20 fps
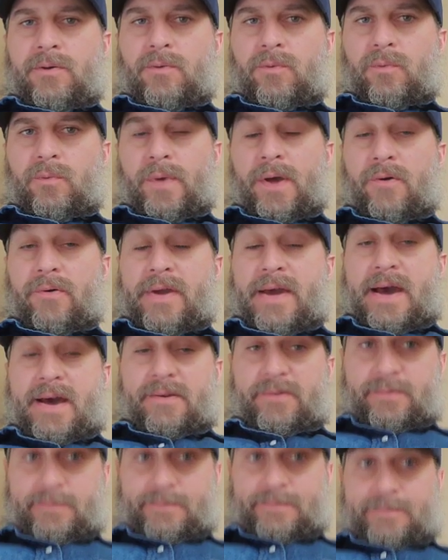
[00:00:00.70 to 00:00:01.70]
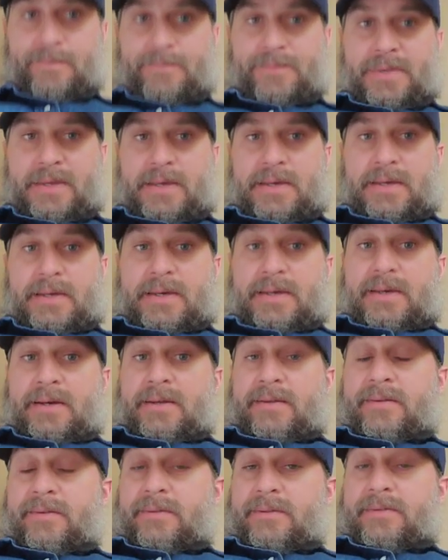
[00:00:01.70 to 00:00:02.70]
Well, guys,
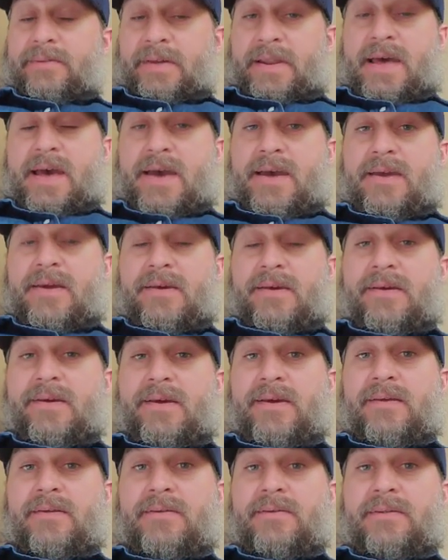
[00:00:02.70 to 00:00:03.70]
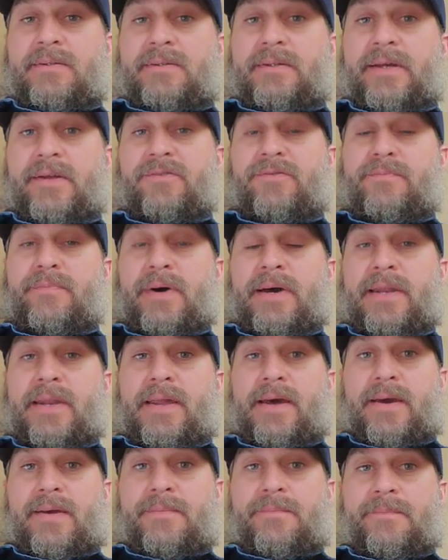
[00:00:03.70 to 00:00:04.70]
today it's
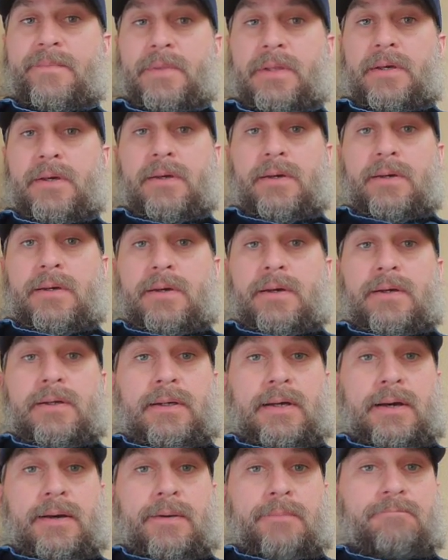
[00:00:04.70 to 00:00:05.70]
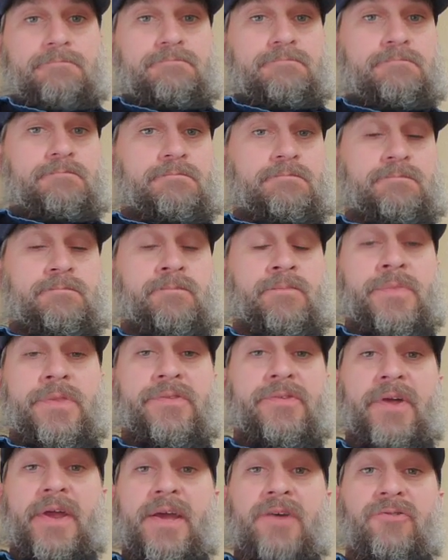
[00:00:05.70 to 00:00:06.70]
Monday.
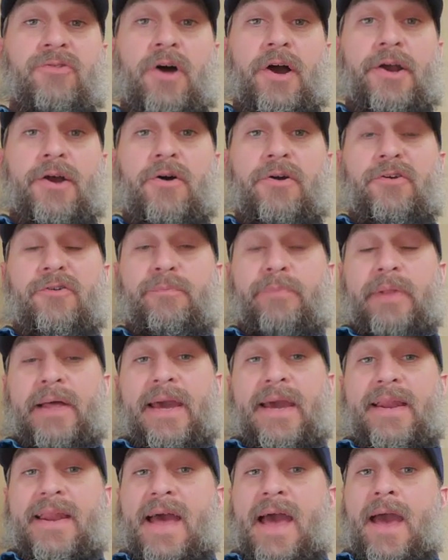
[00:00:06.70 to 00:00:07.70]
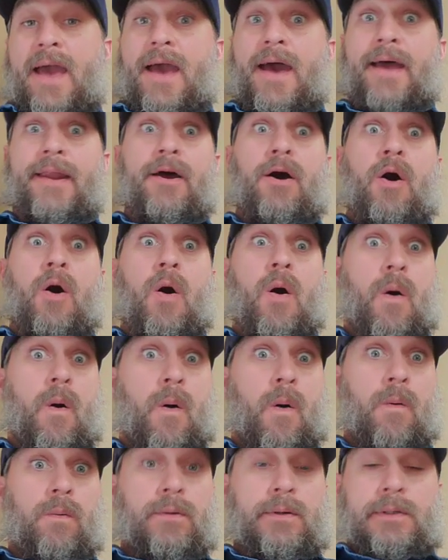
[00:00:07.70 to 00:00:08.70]
Today has not gone as planned at
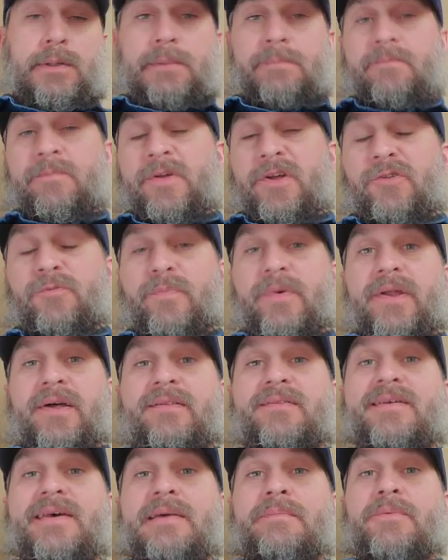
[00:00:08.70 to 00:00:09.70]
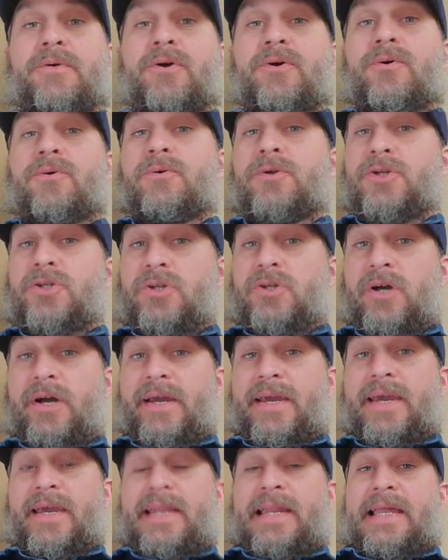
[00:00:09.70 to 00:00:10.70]
all. It's been a typical
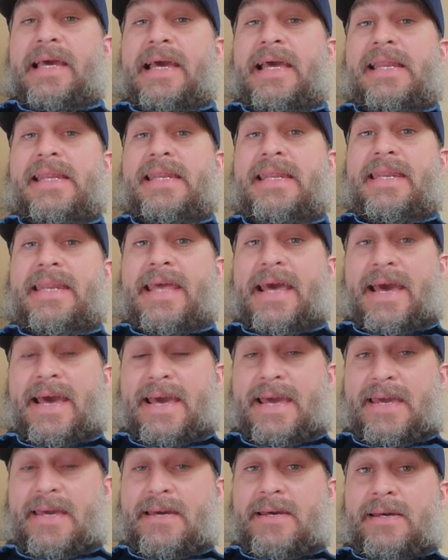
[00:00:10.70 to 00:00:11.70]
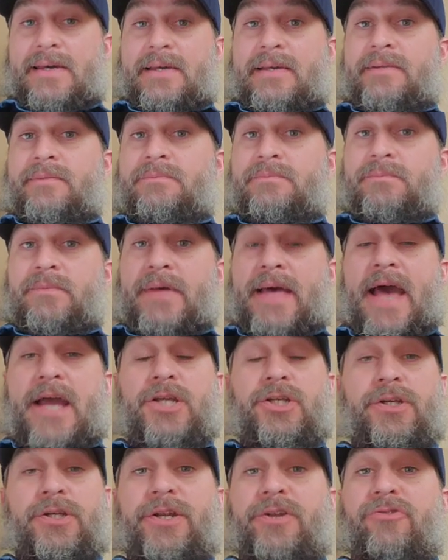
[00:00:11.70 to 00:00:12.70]
trucking day.
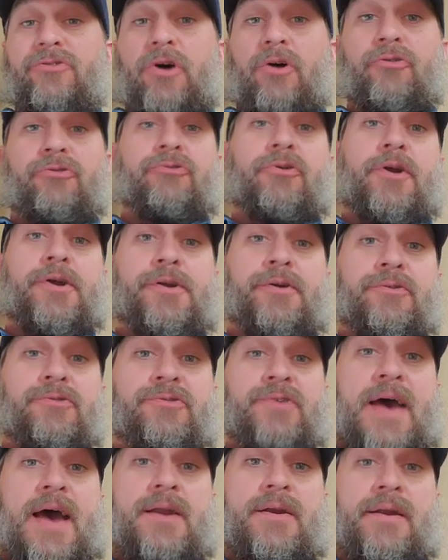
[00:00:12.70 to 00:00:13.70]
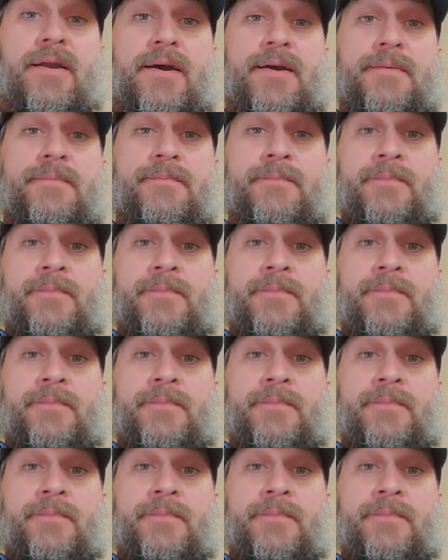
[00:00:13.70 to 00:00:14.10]
Actually, this all started on Saturday.